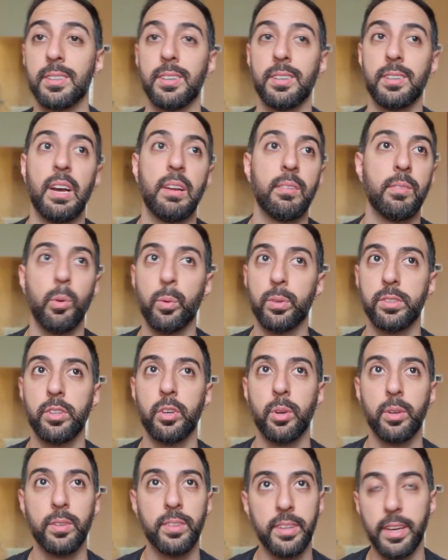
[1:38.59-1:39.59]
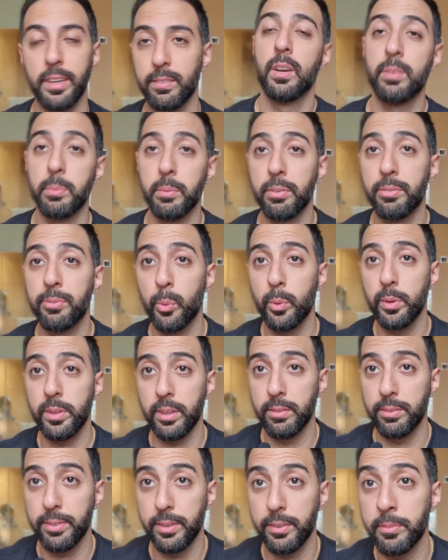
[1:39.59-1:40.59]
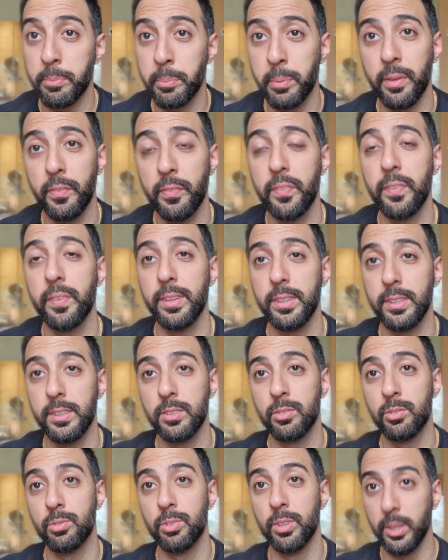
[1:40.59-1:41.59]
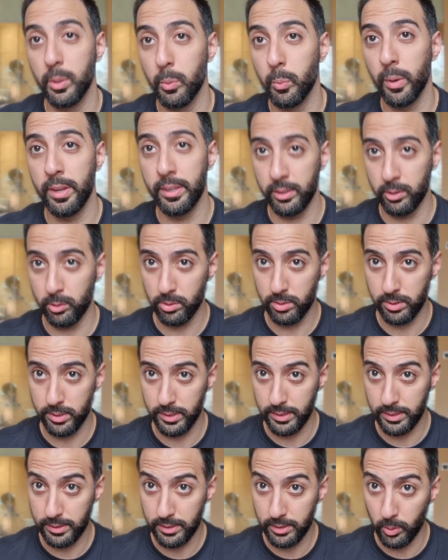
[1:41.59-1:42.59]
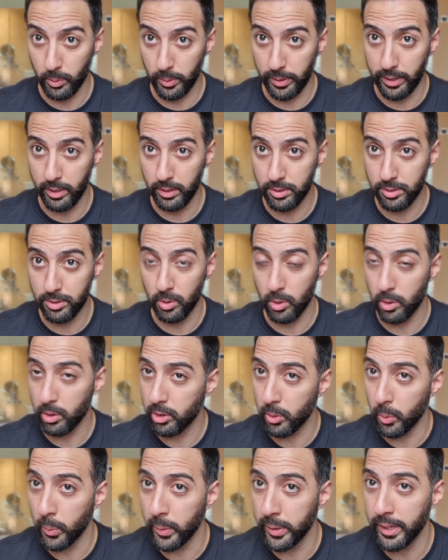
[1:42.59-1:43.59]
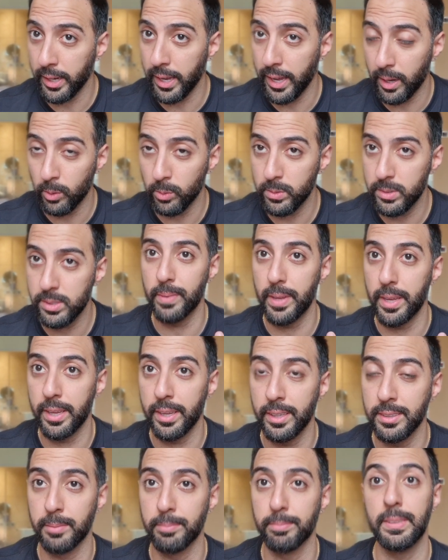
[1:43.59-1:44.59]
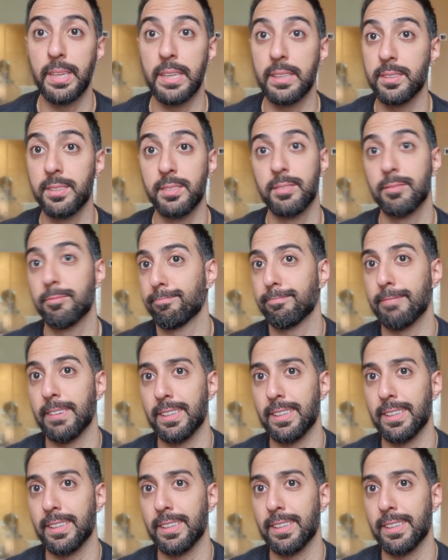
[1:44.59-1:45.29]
I've always heard that from the 4th and 5th month is really when you'll see your hair start growing out, and that's, I